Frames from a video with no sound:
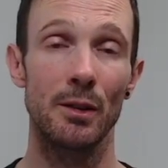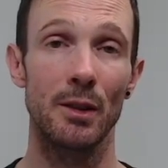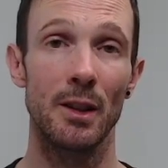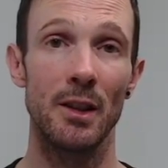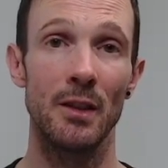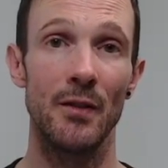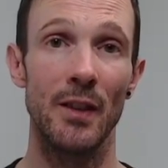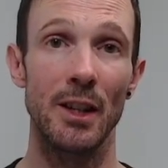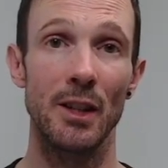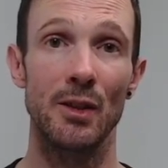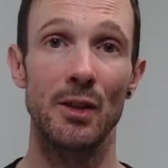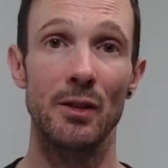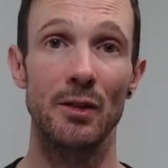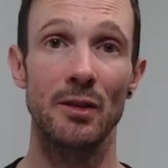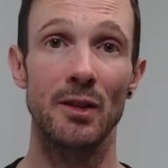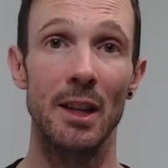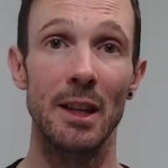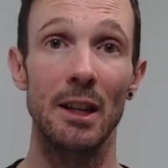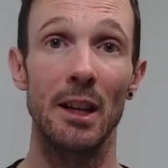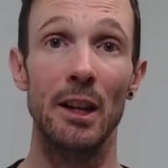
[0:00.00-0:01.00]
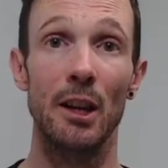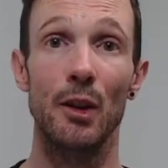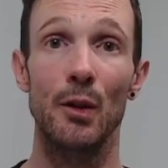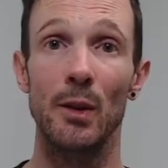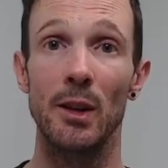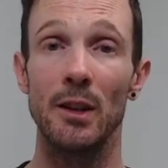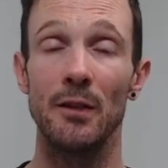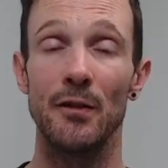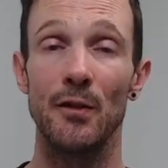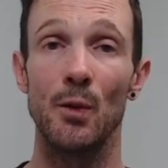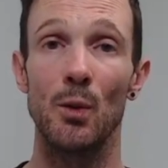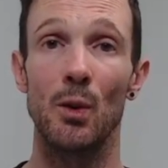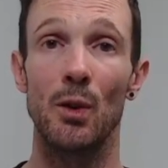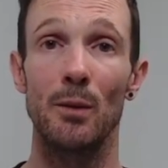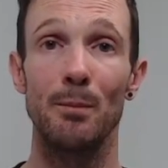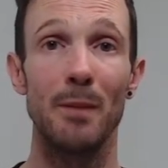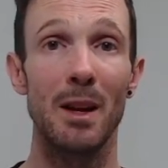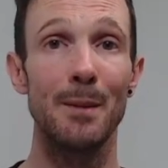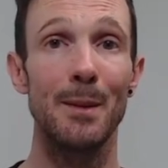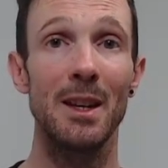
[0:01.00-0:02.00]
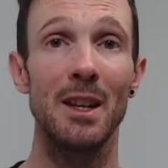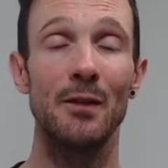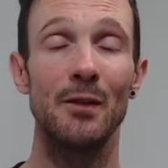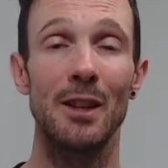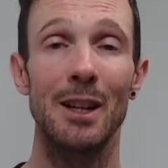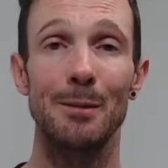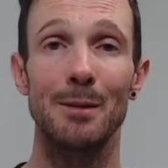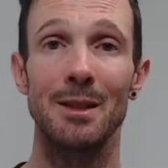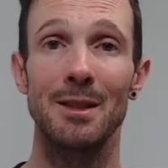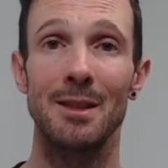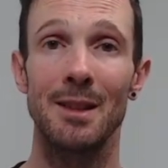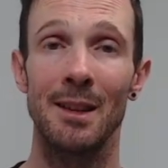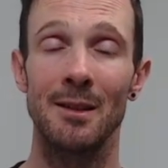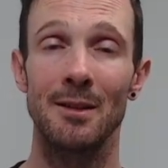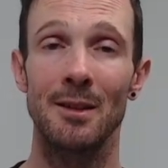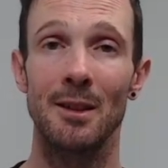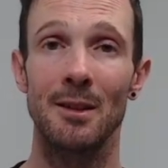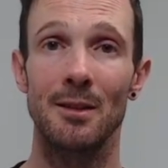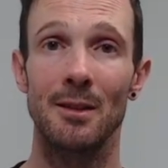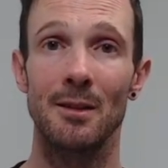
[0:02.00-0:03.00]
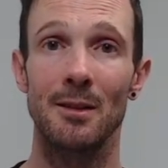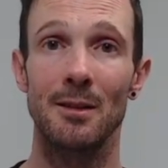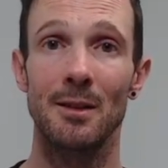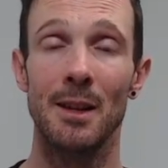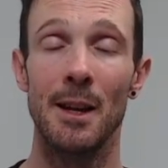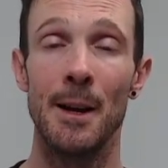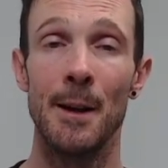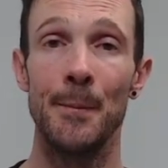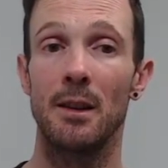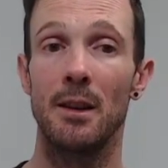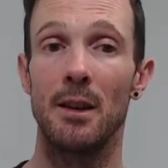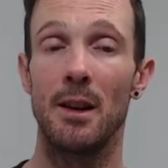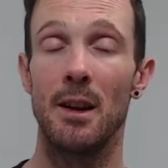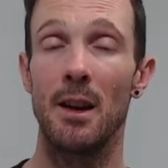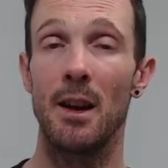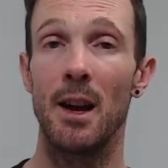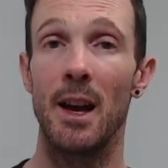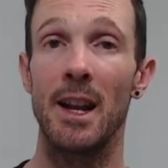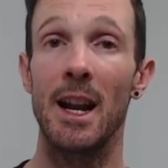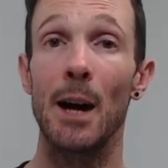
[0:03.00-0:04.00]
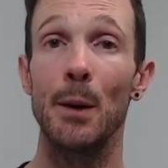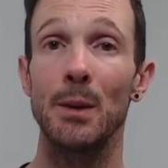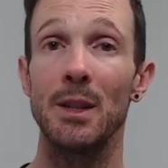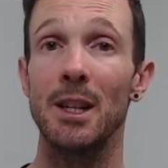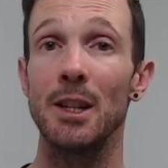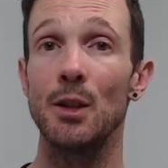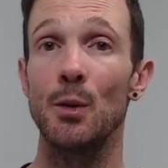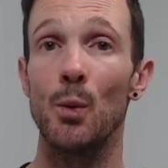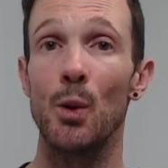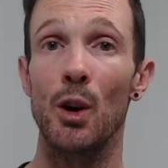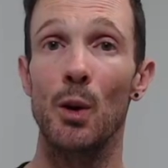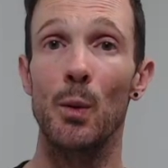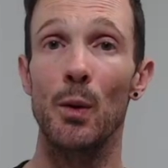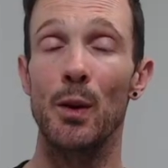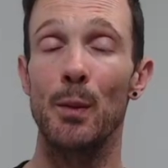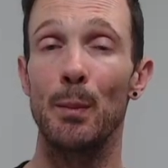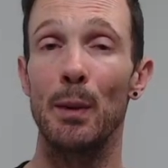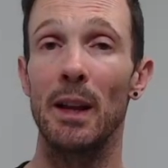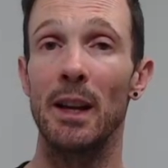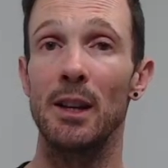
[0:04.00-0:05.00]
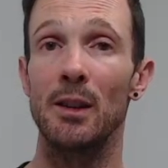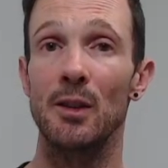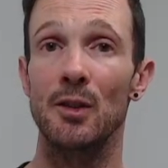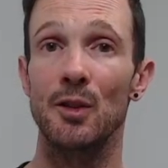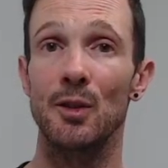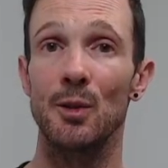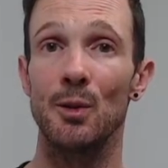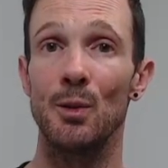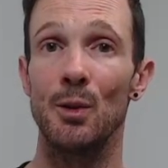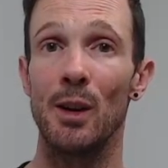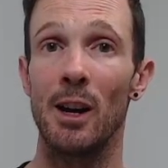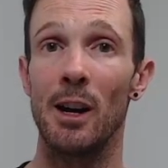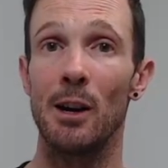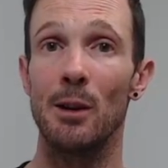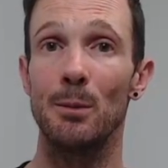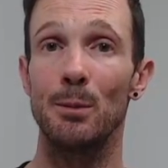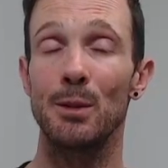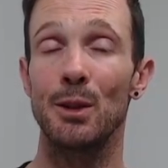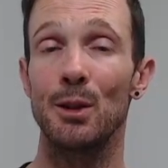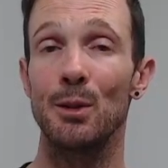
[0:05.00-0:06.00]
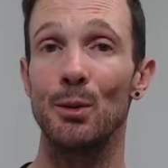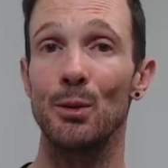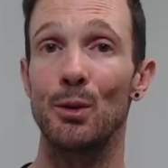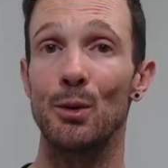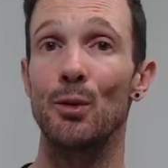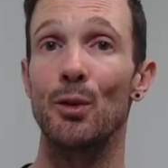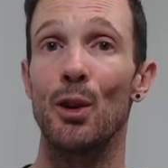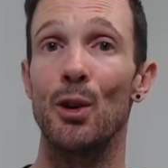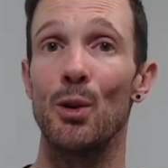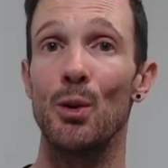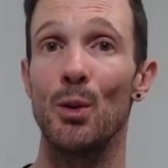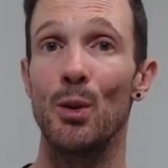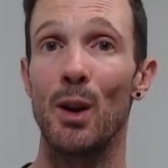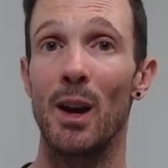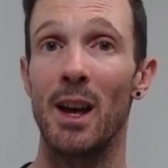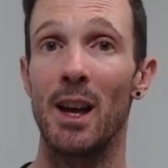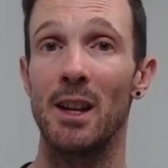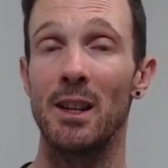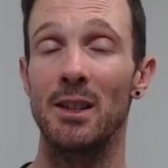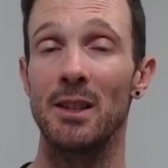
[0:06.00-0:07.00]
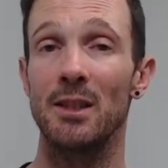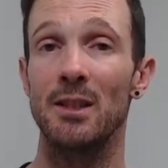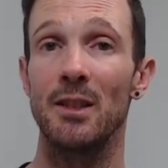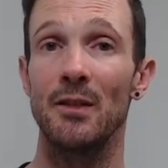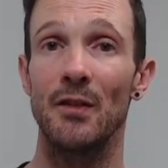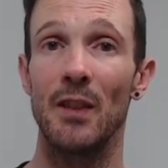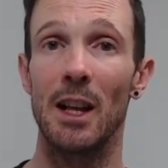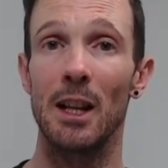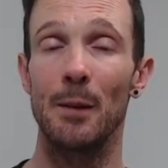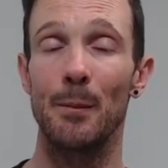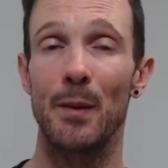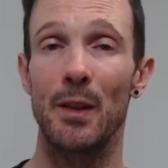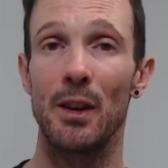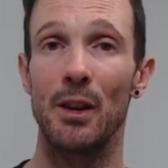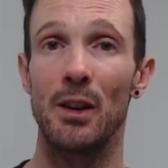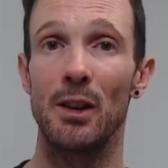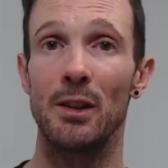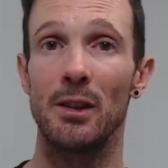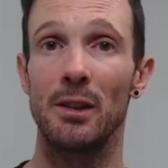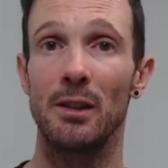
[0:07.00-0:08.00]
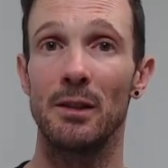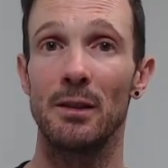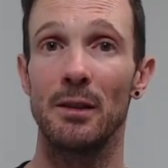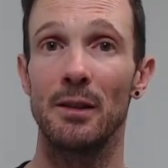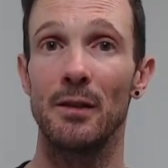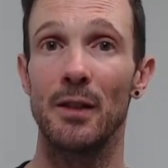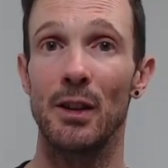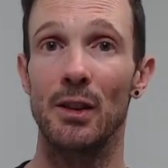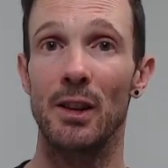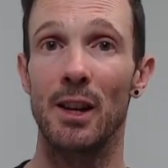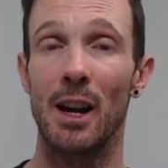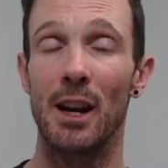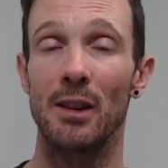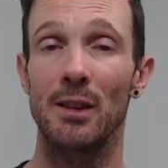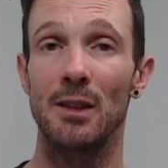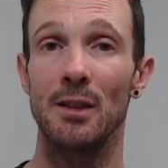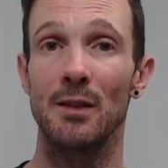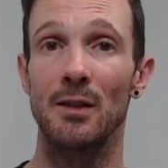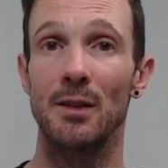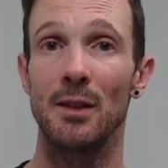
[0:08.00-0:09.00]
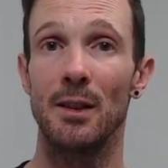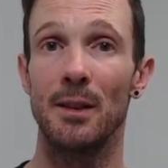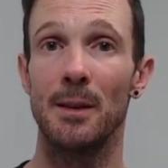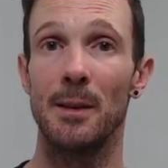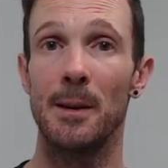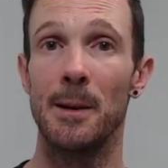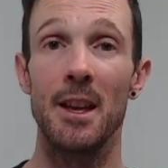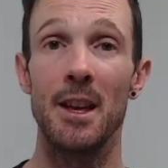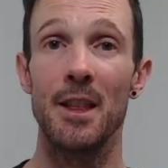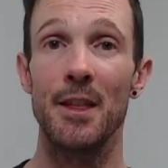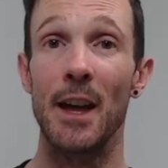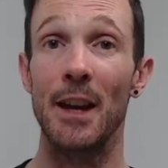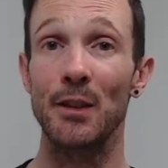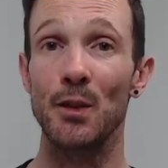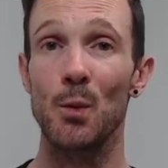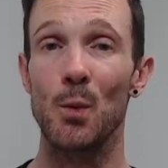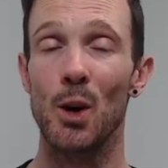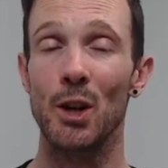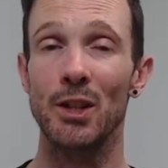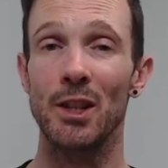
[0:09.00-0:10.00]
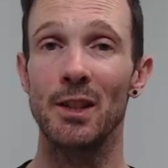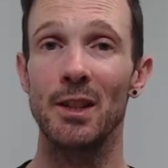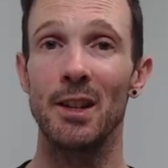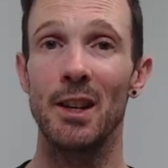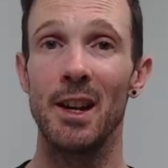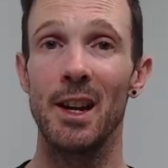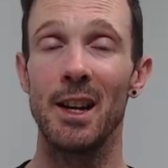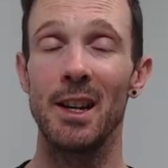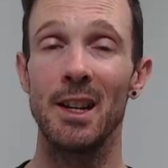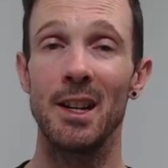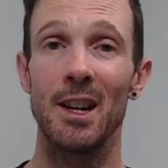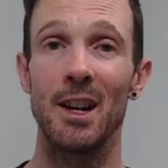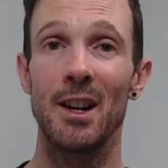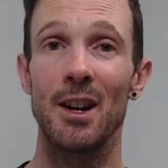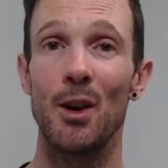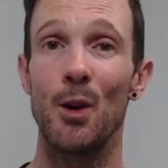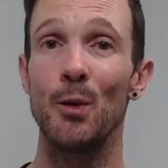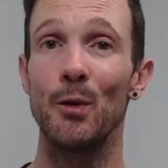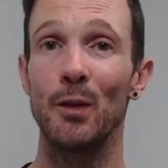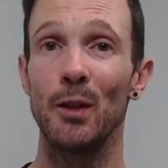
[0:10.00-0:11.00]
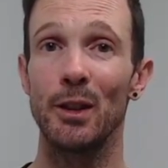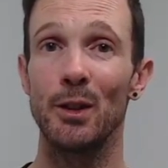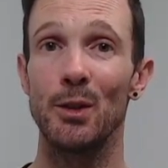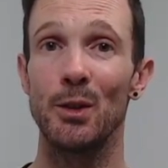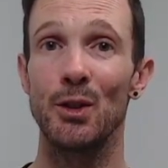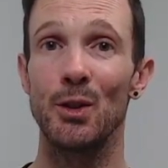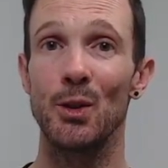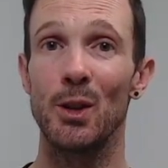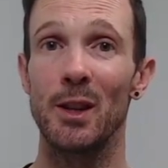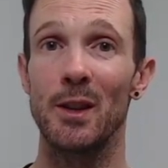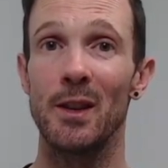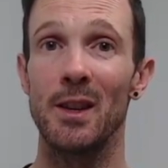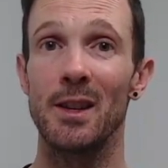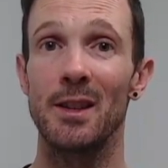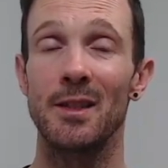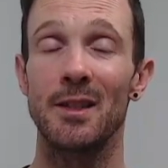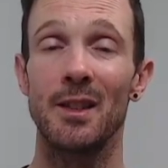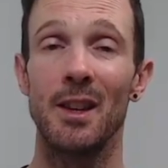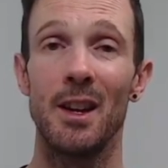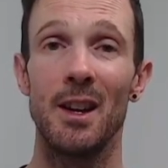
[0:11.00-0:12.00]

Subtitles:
adventures, say like 3 to 4, maybe even up to 10 sessions. And I would need to work with the players to help to grow and develop their characters. Thanks for watching today. Hopefully you enjoyed this.